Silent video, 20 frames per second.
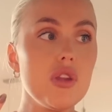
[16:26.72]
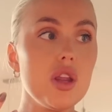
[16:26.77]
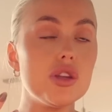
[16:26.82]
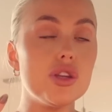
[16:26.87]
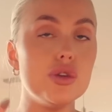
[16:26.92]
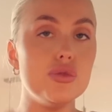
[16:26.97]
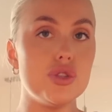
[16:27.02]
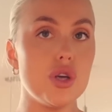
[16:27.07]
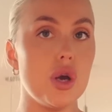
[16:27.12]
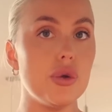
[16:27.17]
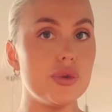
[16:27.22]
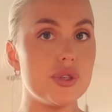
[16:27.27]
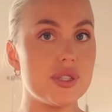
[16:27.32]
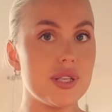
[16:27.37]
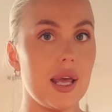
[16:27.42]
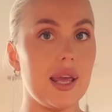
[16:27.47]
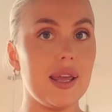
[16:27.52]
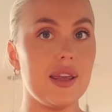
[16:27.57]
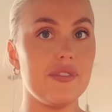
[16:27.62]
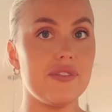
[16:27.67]
you don't
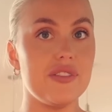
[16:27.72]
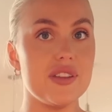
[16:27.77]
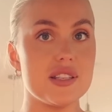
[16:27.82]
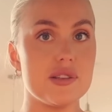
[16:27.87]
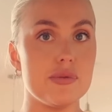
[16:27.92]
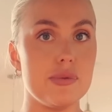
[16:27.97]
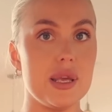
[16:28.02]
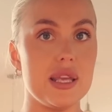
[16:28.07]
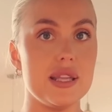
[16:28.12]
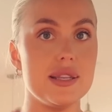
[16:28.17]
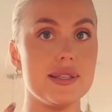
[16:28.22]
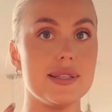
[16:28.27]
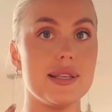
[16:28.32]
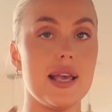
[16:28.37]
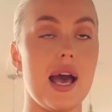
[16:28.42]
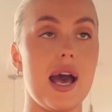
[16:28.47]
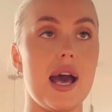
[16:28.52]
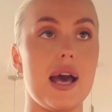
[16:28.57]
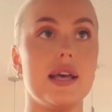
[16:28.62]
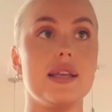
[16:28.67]
take vitamins
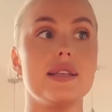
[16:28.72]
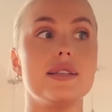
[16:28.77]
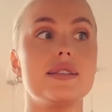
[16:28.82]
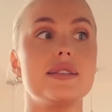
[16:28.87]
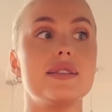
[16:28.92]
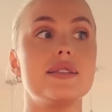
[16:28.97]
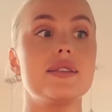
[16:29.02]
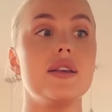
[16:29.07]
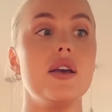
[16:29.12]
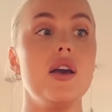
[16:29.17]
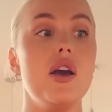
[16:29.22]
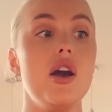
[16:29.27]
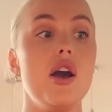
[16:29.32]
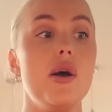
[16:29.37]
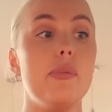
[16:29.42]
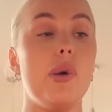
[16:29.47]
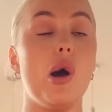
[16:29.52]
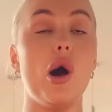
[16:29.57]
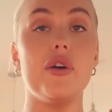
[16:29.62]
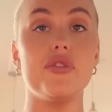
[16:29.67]
as
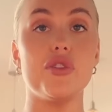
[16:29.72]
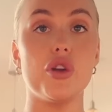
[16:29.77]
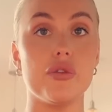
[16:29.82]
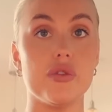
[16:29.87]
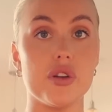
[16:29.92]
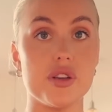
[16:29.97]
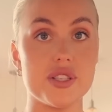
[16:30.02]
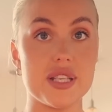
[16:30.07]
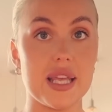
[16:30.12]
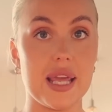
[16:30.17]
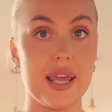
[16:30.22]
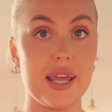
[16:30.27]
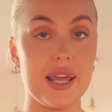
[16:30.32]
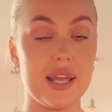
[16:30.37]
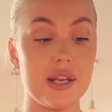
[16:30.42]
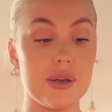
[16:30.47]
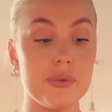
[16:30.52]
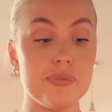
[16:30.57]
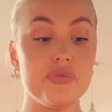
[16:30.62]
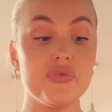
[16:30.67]
part of your
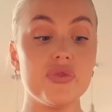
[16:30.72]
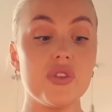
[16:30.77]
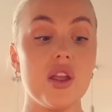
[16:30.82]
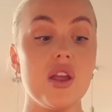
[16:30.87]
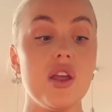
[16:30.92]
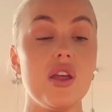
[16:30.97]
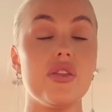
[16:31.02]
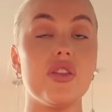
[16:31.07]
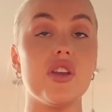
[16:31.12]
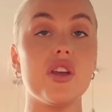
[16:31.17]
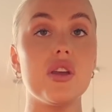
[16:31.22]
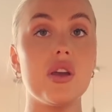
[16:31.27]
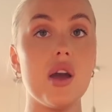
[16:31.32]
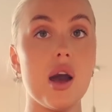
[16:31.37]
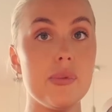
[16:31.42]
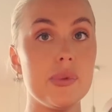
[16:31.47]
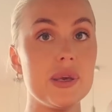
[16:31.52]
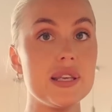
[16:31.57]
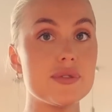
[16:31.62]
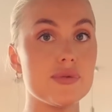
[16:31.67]
routine, the
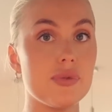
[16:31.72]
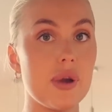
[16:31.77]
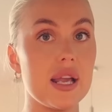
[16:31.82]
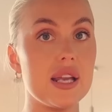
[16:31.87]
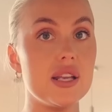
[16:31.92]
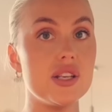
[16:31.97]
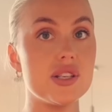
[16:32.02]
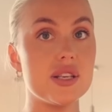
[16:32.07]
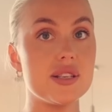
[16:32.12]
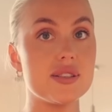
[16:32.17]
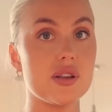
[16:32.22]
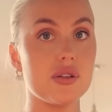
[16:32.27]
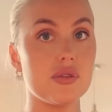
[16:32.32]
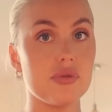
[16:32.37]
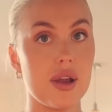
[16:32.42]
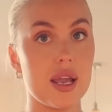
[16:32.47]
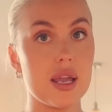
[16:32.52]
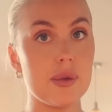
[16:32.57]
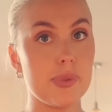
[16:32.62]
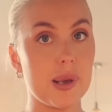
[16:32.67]
gummies range is a
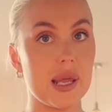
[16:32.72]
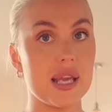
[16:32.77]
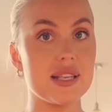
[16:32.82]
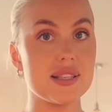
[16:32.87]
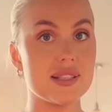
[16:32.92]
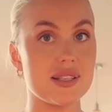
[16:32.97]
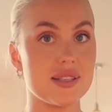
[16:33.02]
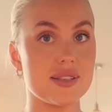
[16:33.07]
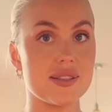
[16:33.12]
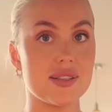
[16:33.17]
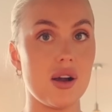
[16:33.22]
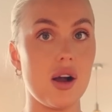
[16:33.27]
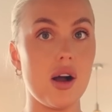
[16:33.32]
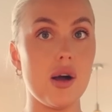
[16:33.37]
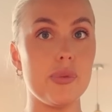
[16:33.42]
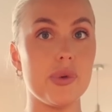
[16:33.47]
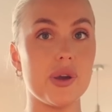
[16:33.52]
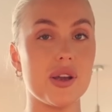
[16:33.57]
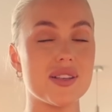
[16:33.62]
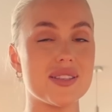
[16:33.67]
great place to
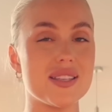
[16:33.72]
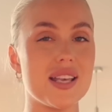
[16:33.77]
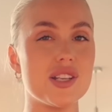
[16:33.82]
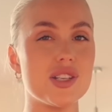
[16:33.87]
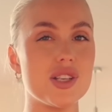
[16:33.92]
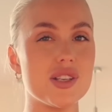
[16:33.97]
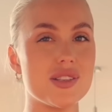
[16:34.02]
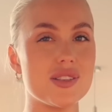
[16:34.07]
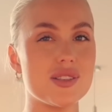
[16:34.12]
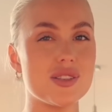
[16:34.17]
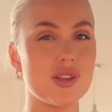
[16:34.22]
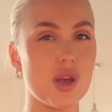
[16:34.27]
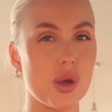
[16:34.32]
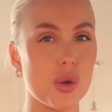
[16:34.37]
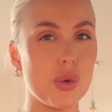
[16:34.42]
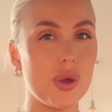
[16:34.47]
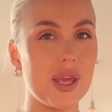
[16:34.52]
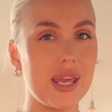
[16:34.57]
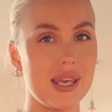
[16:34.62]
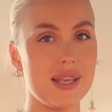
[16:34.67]
start because they're just
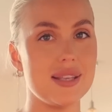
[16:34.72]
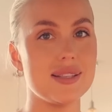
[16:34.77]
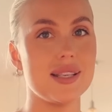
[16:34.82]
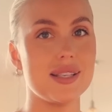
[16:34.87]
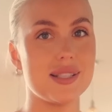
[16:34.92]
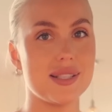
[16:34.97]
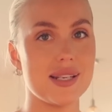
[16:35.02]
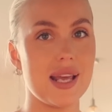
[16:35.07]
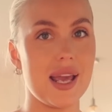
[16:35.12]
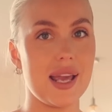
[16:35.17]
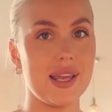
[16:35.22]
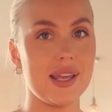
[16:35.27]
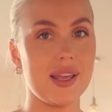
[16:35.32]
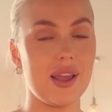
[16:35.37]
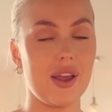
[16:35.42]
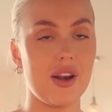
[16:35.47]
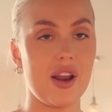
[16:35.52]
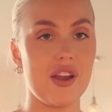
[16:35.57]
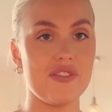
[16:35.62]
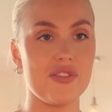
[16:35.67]
so easy to
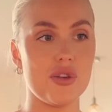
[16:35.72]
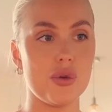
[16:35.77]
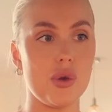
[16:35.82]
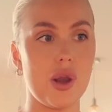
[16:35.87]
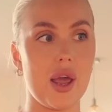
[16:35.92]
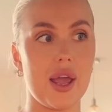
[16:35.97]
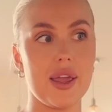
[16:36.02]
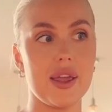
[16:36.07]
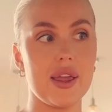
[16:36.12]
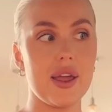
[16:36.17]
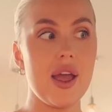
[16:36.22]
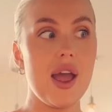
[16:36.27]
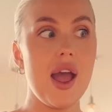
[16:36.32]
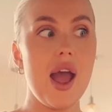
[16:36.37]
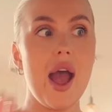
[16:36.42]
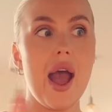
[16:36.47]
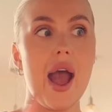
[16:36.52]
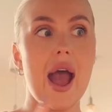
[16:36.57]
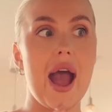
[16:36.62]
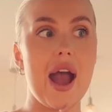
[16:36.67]
take. And I feel like
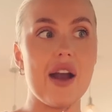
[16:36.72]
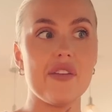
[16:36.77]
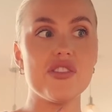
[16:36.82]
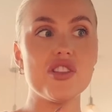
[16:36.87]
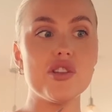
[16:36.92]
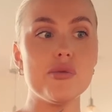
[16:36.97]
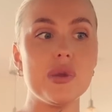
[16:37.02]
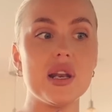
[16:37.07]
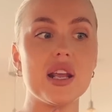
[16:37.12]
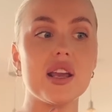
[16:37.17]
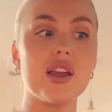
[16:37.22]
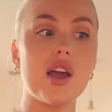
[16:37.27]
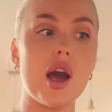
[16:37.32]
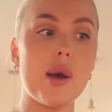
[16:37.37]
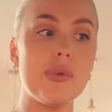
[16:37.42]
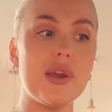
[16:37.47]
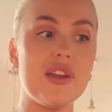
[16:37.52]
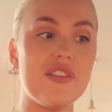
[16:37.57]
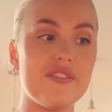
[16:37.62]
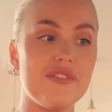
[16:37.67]
having them in a
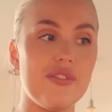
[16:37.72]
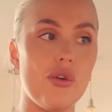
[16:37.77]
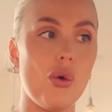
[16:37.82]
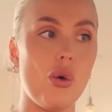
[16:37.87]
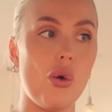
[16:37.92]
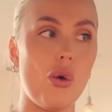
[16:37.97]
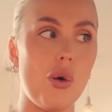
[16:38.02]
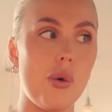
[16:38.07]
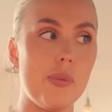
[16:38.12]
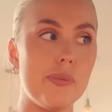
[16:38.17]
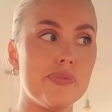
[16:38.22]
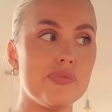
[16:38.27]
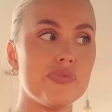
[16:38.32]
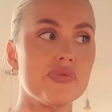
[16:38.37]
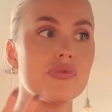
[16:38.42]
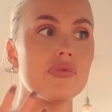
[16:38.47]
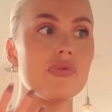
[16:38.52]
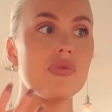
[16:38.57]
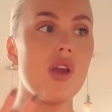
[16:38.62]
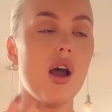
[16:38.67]
gummy form,
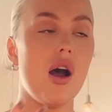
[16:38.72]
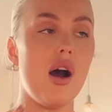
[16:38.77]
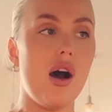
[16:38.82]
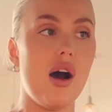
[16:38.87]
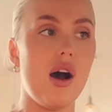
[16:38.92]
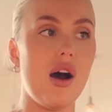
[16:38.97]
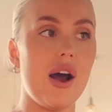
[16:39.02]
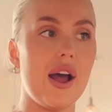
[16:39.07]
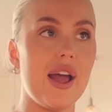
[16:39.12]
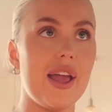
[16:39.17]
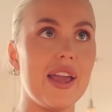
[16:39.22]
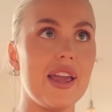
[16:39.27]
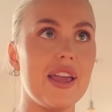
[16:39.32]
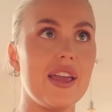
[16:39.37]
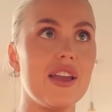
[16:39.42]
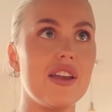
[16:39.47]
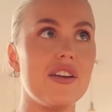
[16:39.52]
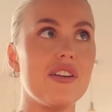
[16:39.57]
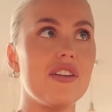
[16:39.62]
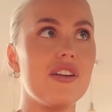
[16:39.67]

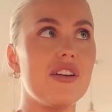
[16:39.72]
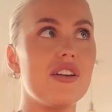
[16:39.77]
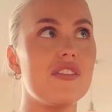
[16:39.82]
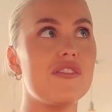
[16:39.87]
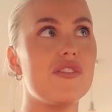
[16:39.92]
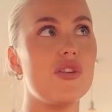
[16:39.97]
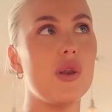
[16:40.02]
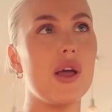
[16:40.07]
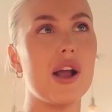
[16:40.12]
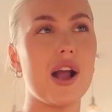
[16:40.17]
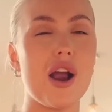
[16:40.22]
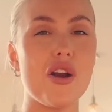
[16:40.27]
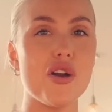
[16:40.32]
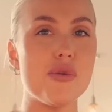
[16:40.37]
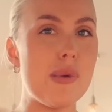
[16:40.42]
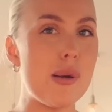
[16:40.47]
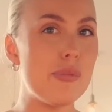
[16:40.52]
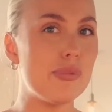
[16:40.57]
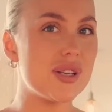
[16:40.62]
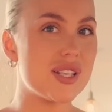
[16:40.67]
I feel like I
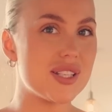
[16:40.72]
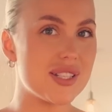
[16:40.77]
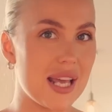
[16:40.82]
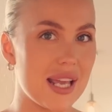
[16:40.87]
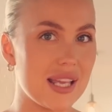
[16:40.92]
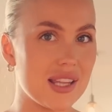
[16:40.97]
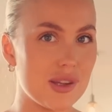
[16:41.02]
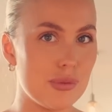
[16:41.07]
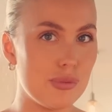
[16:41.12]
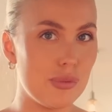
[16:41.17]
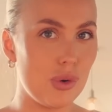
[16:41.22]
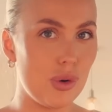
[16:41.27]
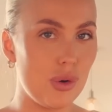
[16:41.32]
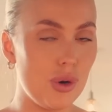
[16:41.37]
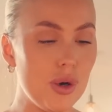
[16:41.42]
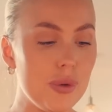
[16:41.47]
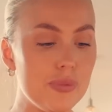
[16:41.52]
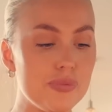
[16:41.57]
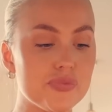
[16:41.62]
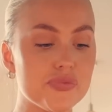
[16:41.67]
remember to take them
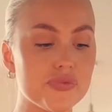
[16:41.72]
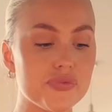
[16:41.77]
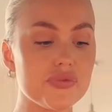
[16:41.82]
more.